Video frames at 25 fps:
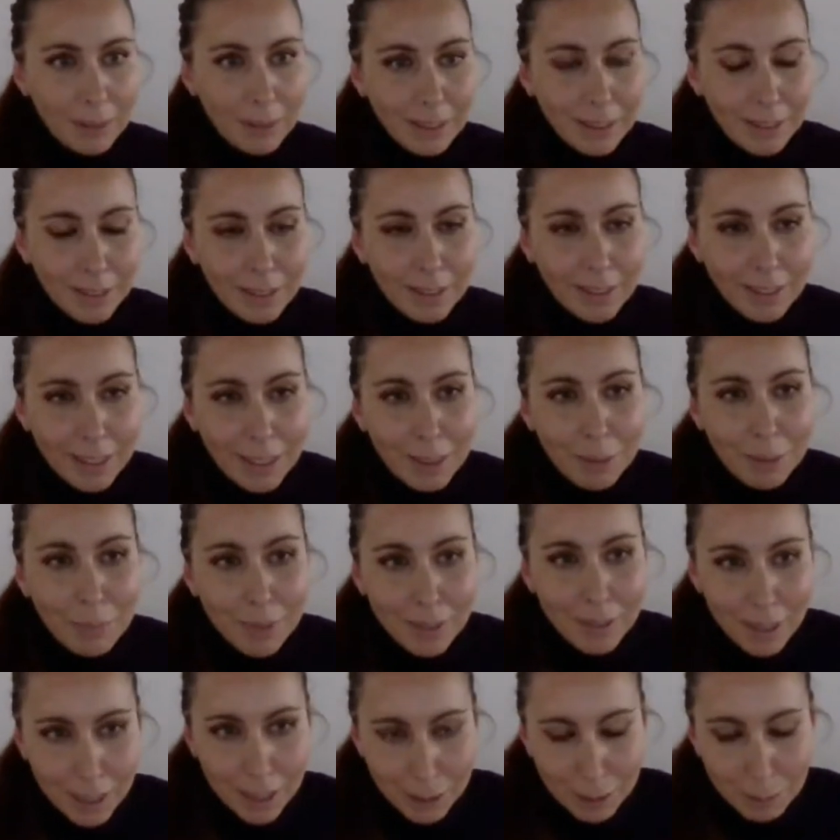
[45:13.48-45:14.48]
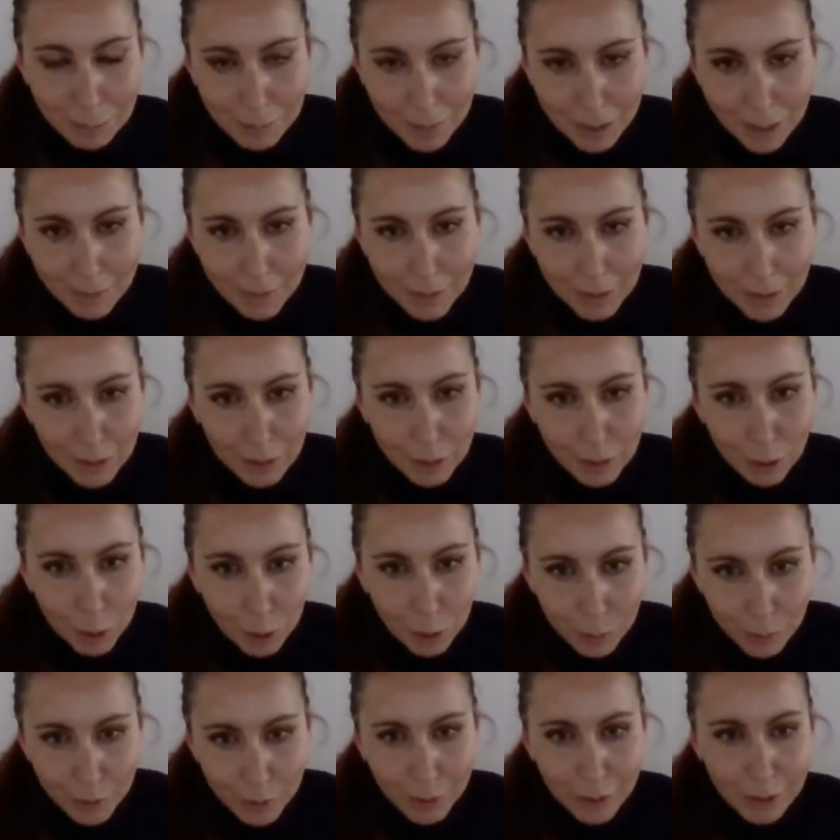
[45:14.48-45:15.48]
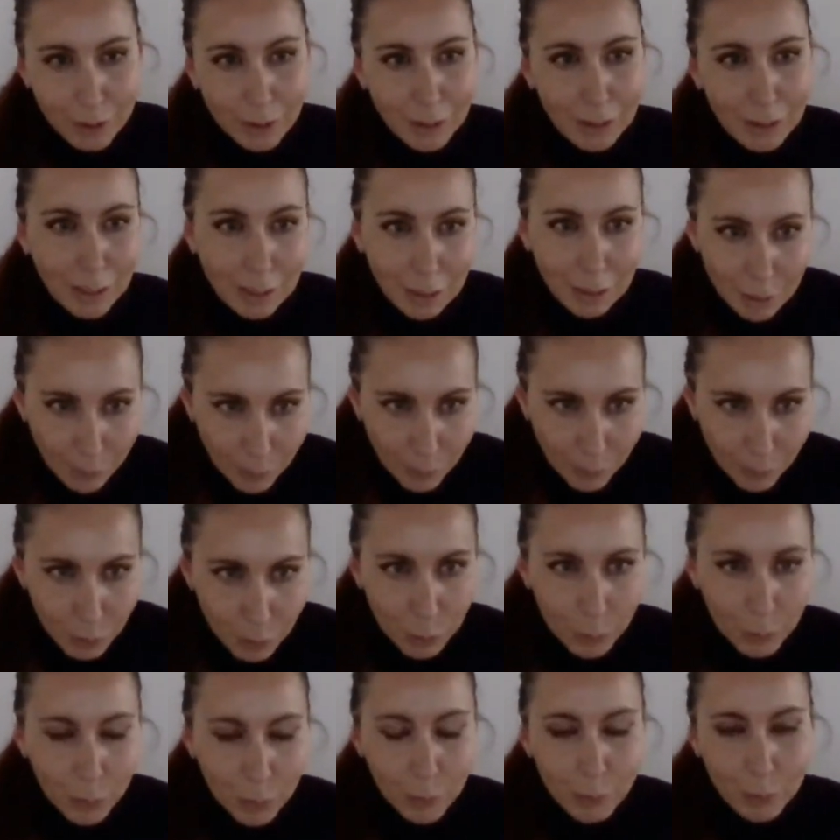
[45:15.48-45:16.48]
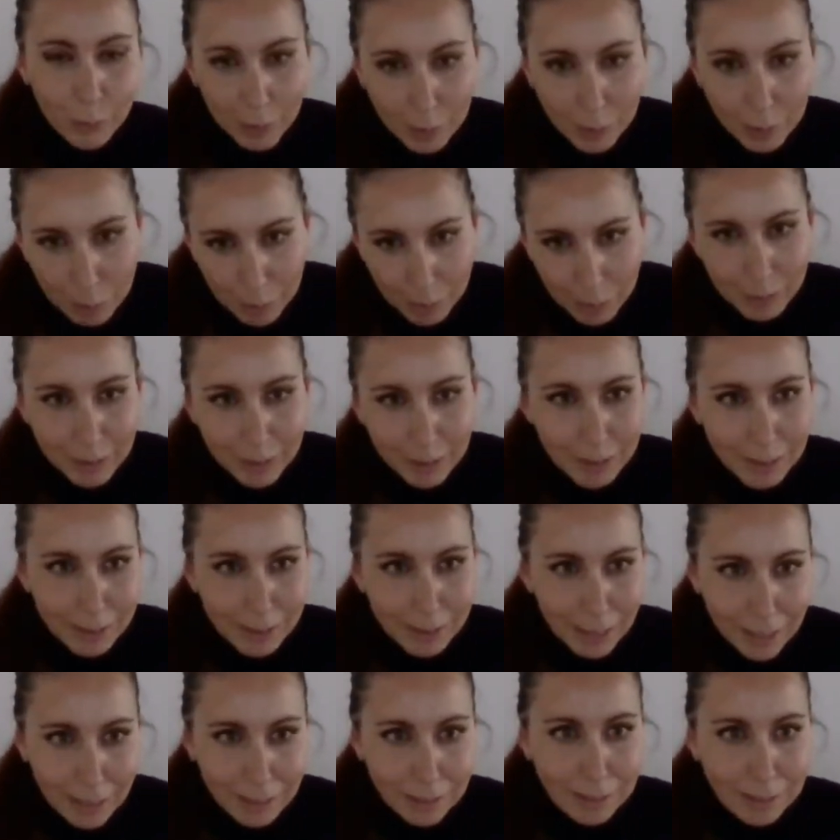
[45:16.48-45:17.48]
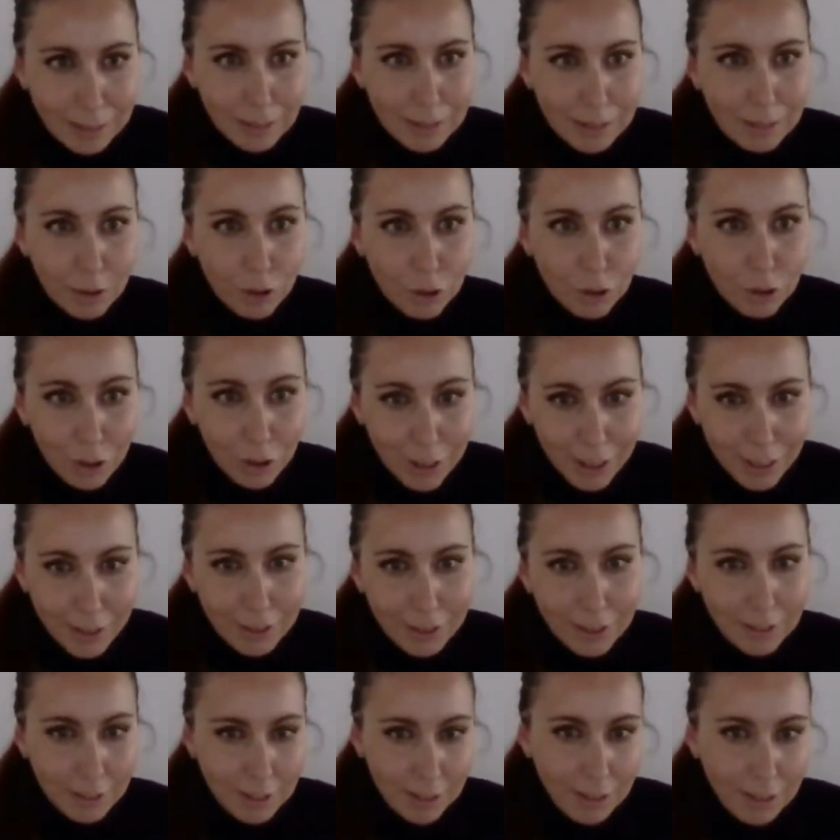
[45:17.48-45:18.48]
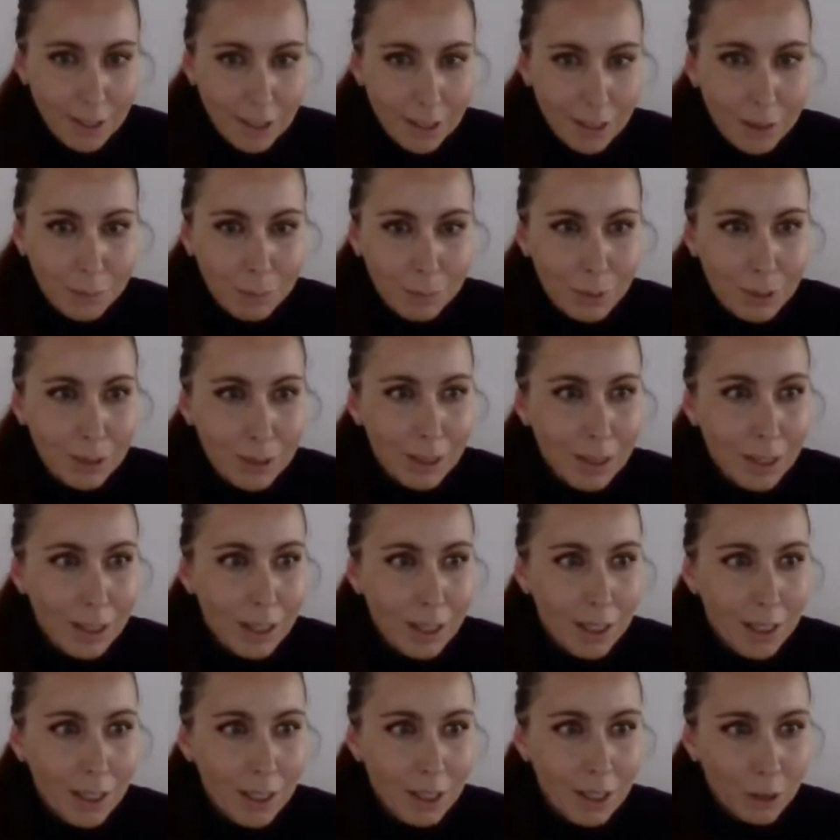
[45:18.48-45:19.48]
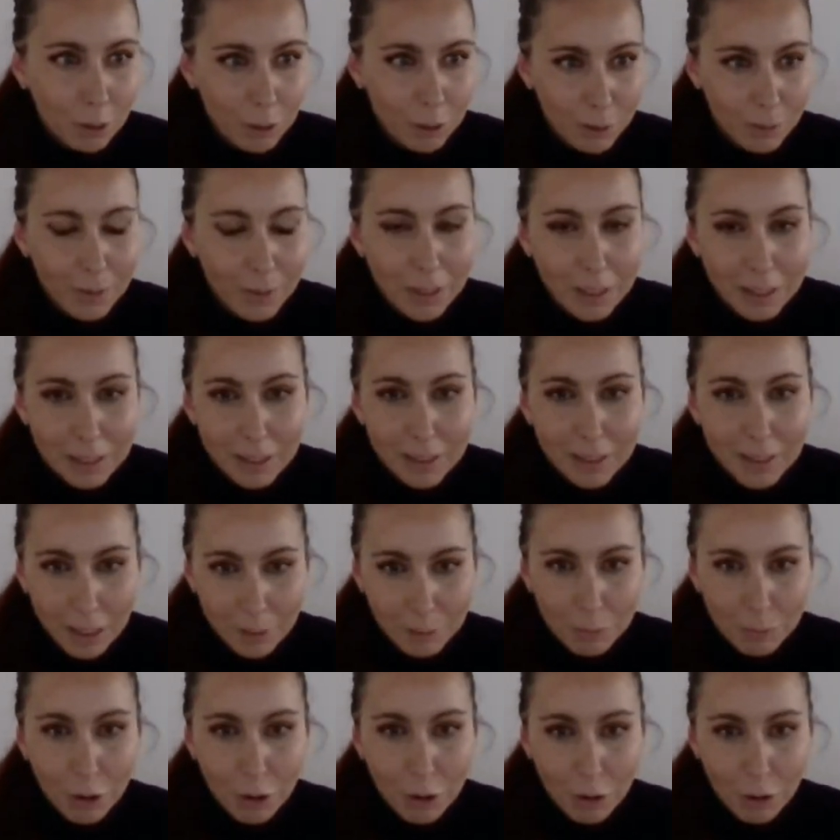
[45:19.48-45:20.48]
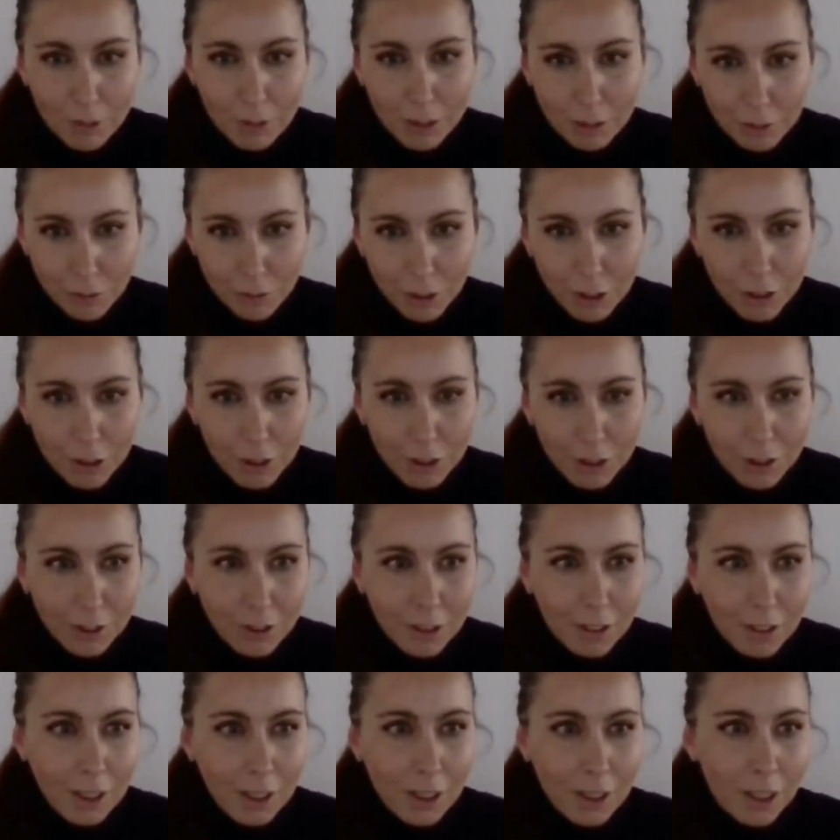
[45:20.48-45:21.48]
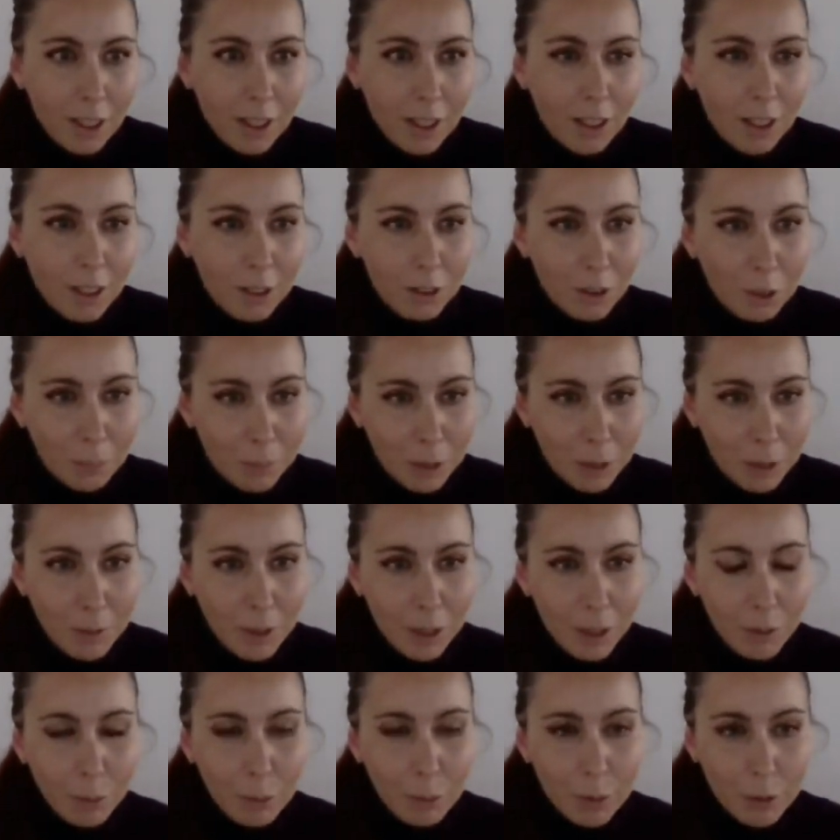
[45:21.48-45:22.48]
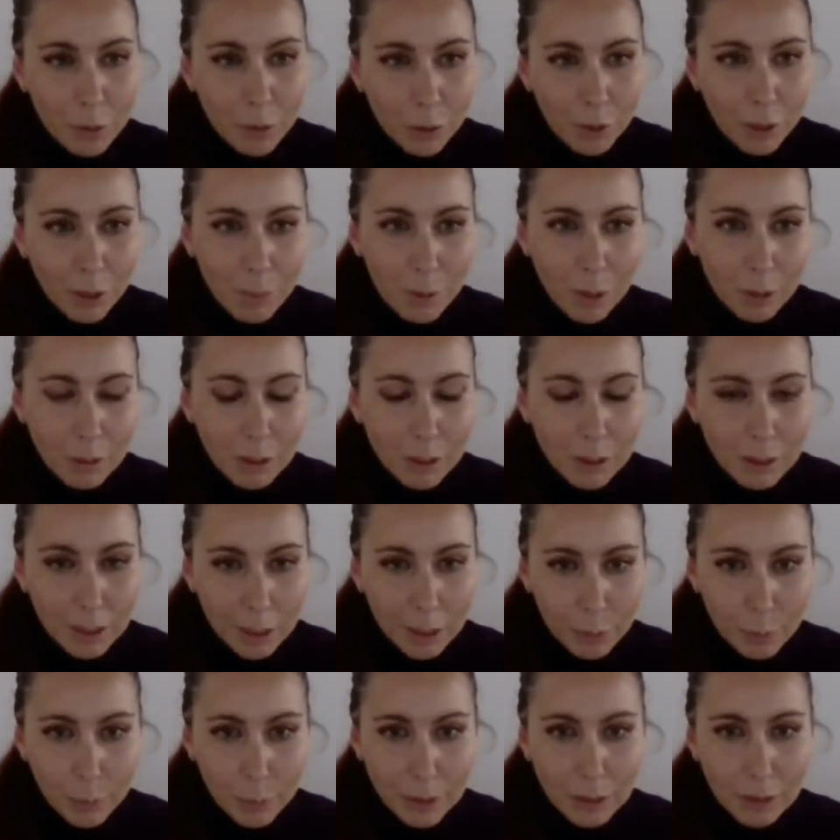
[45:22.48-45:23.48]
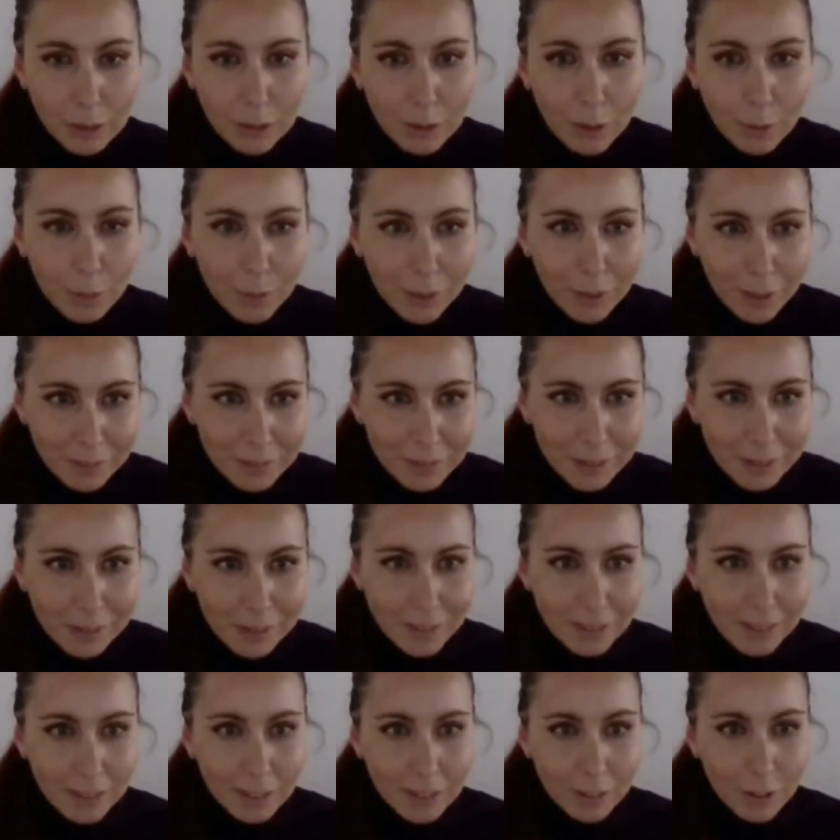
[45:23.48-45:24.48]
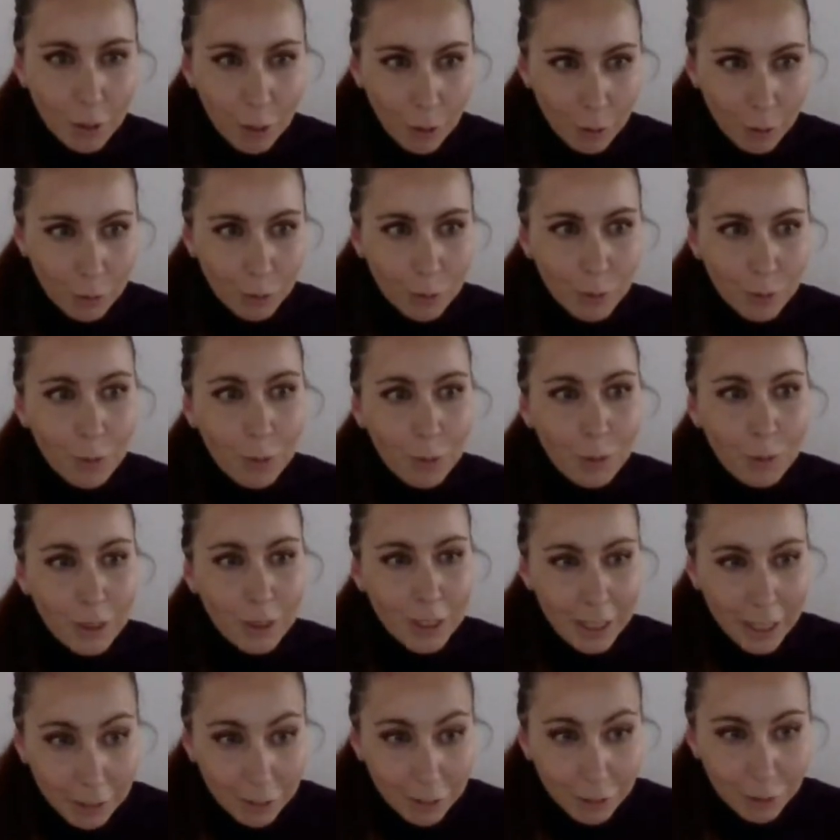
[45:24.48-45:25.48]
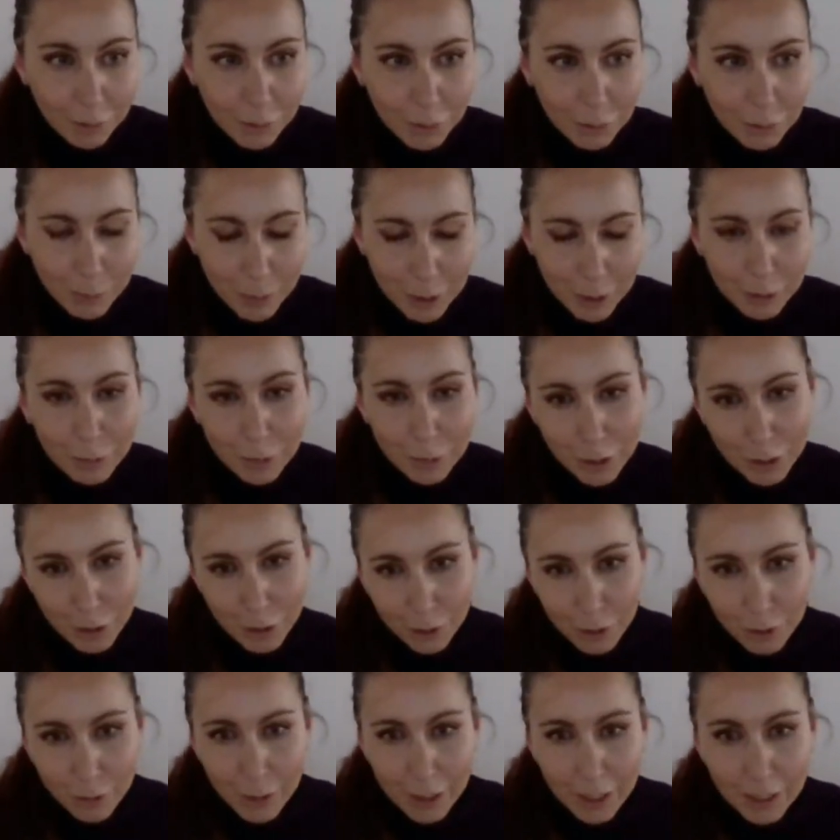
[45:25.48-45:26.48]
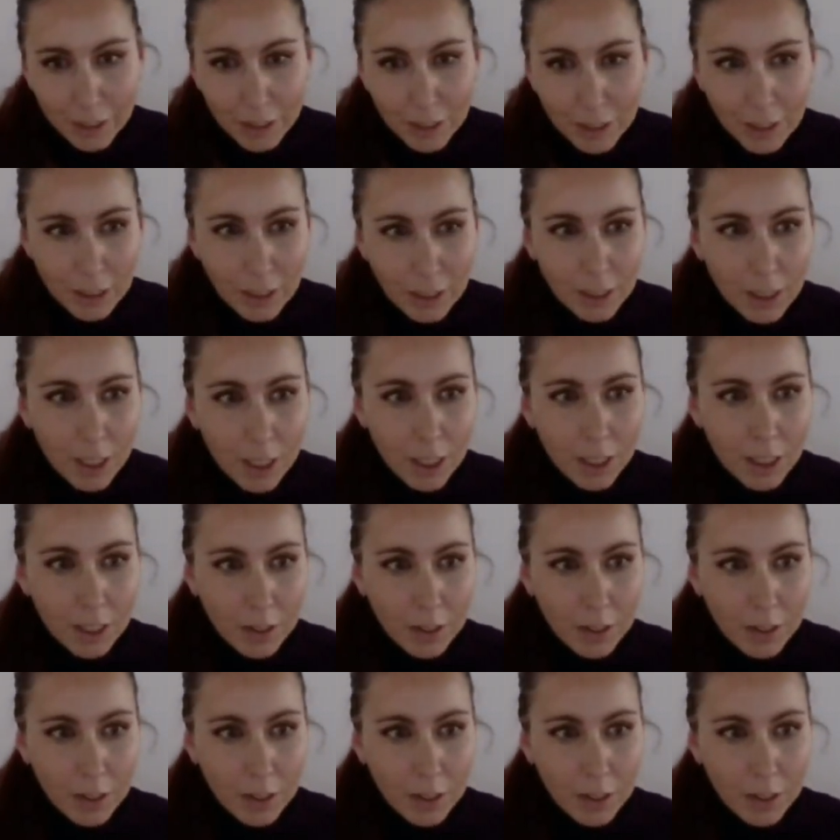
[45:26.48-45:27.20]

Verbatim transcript: But at the same time, not as a sovereign individual, separate states, trading the arms to the very same conflict region. So maybe if we talk about a sequence of events called for the end of the migration crisis,